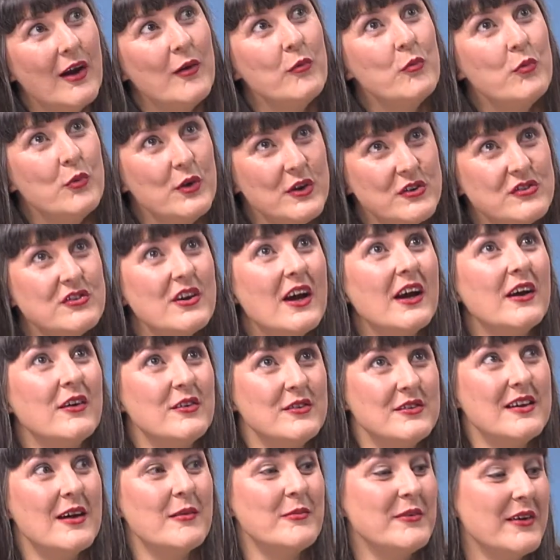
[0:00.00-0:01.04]
wish I
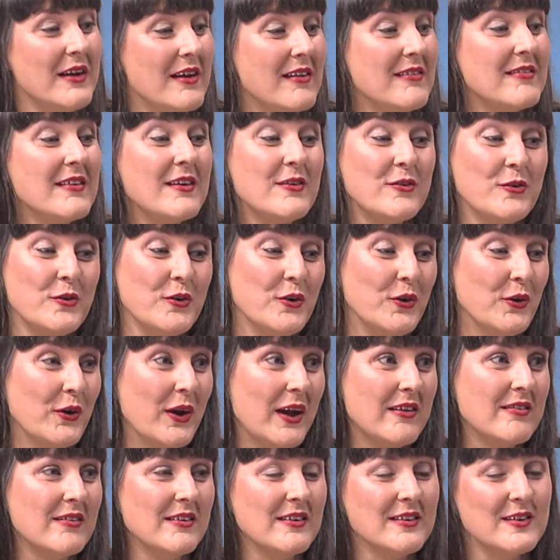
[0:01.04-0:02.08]
could tap dance. I saw your
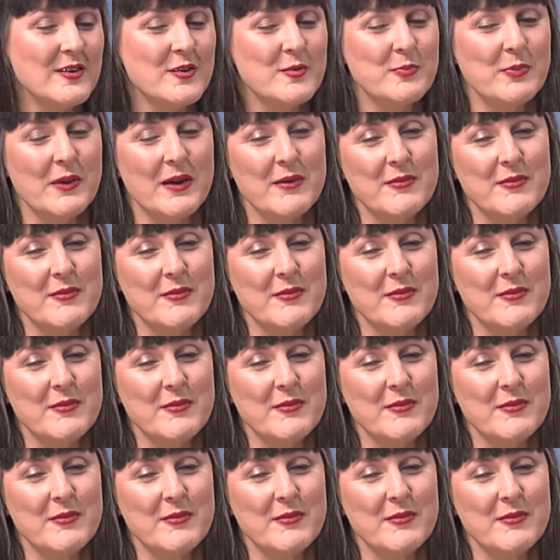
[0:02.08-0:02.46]
excellent display